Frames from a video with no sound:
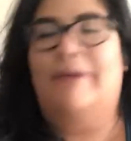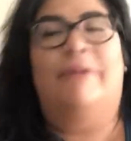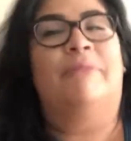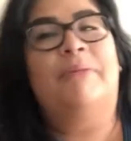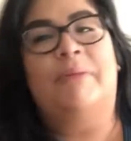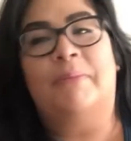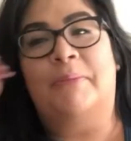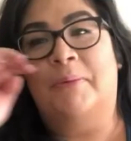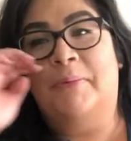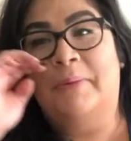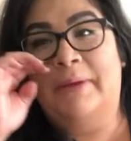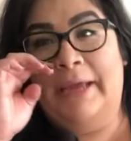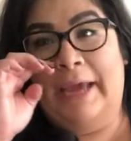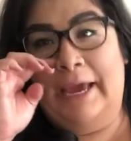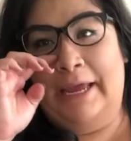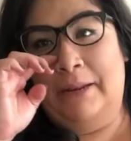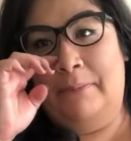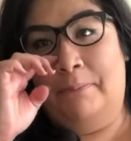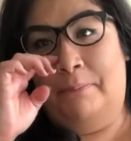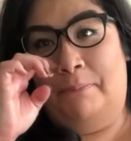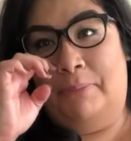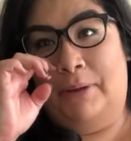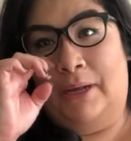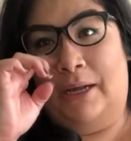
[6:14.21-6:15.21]
I remember when I had
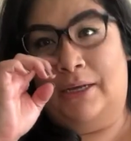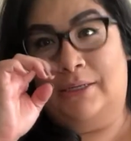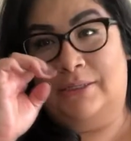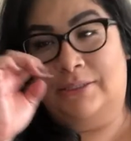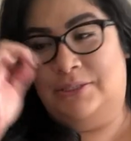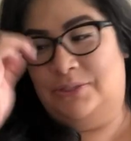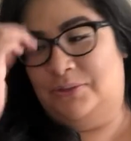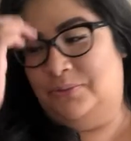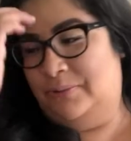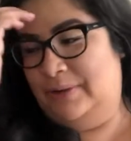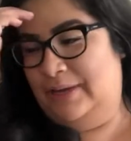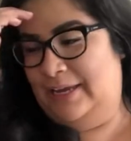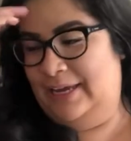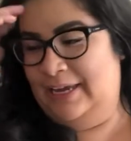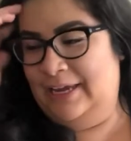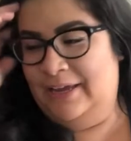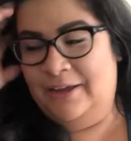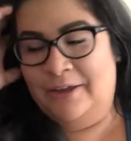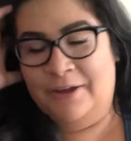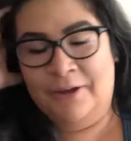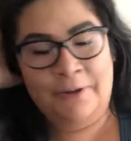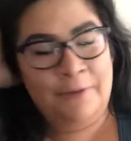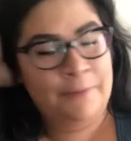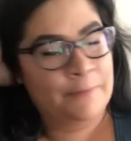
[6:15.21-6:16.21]
it boxed
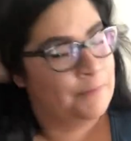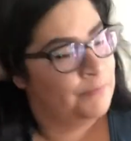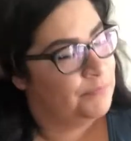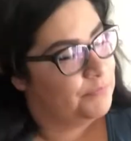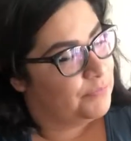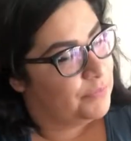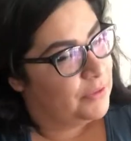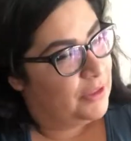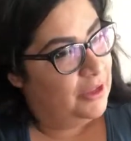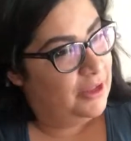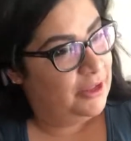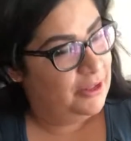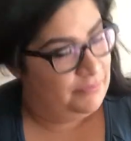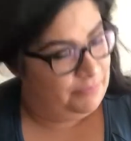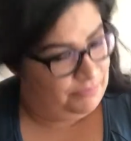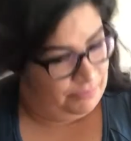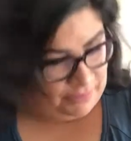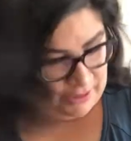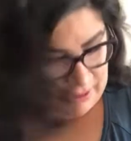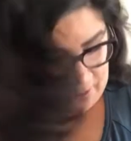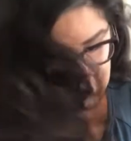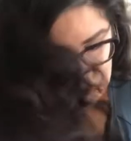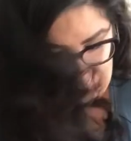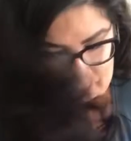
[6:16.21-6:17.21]
away, um,
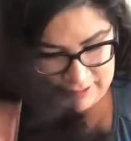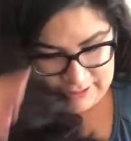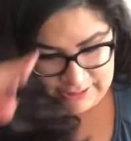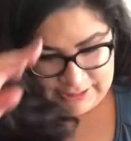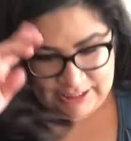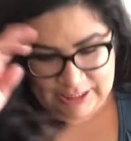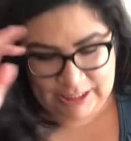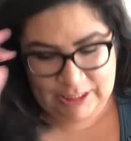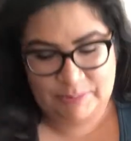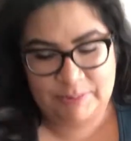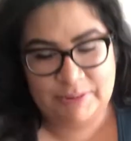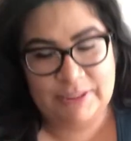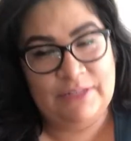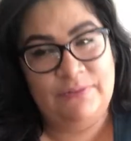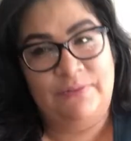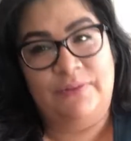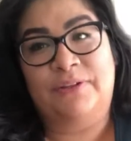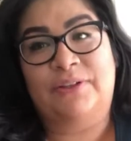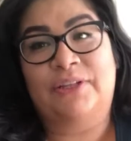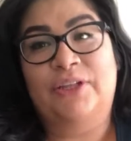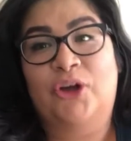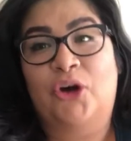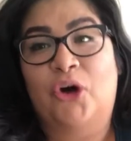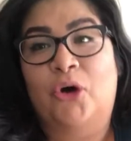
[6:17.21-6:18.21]
I wanted to
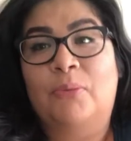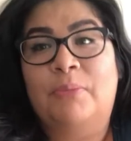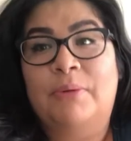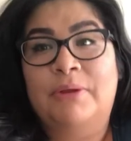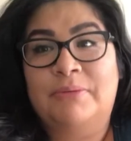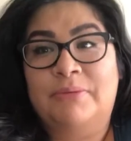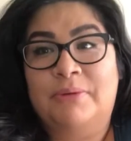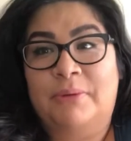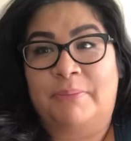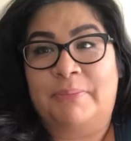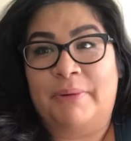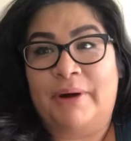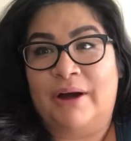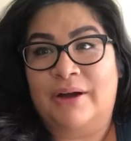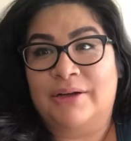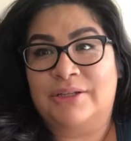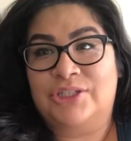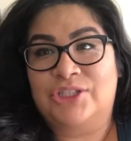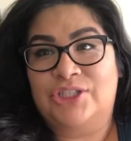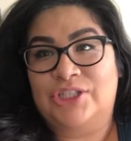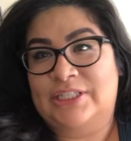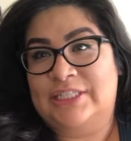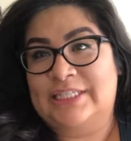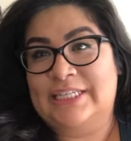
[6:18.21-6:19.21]
specifically open the
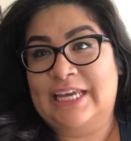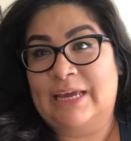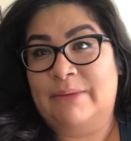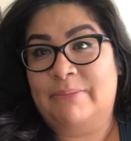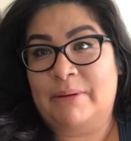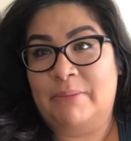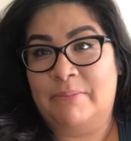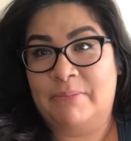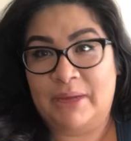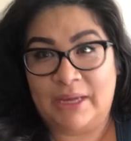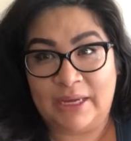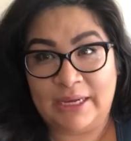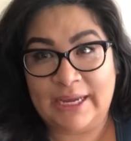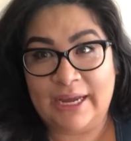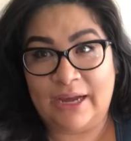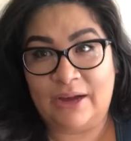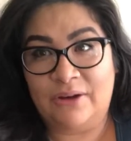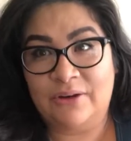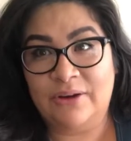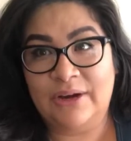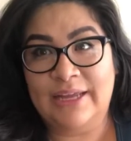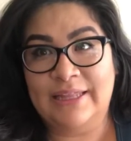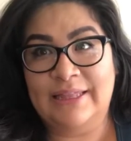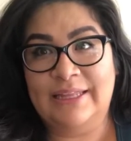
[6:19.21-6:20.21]
box just to get my mug
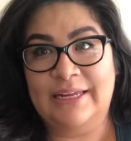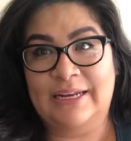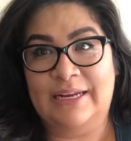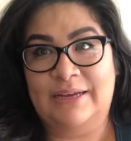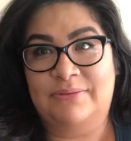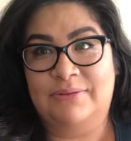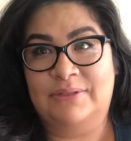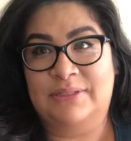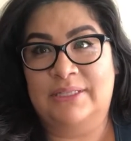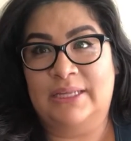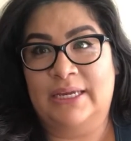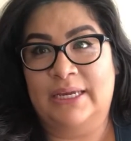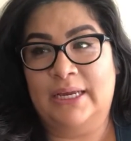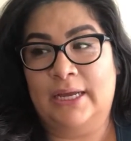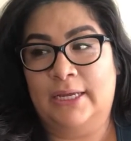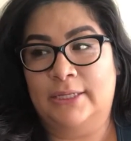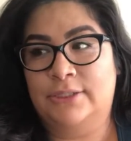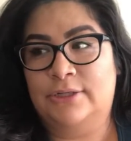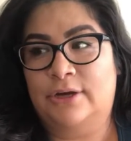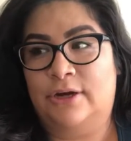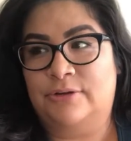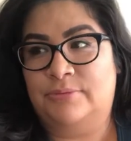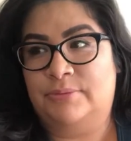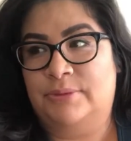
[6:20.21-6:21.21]
out. And then I was like, I
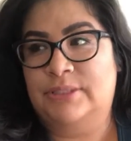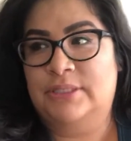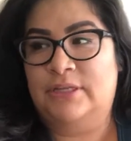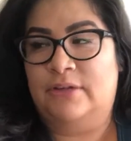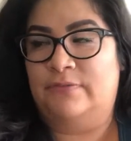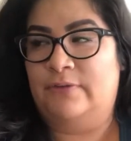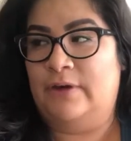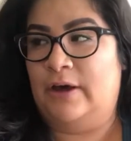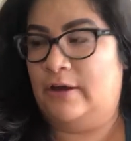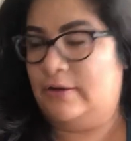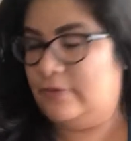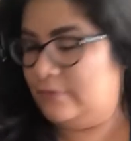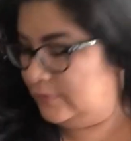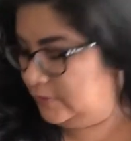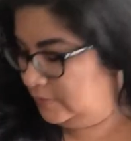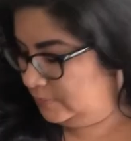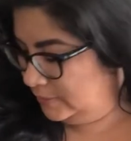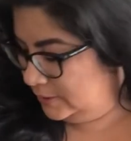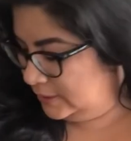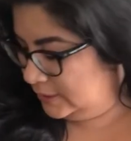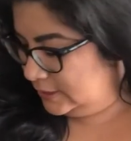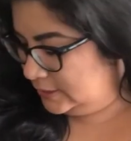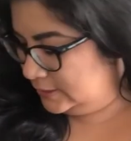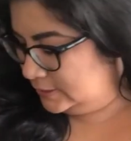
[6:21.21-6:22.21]
talked myself out of it
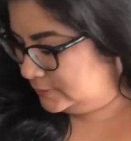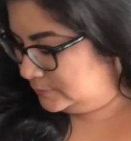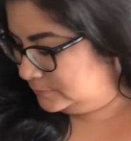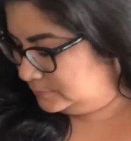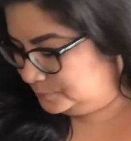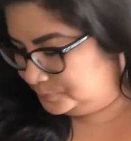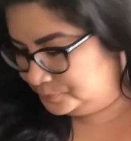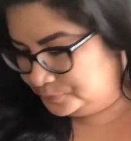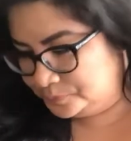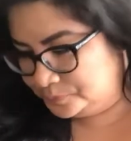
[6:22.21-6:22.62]
because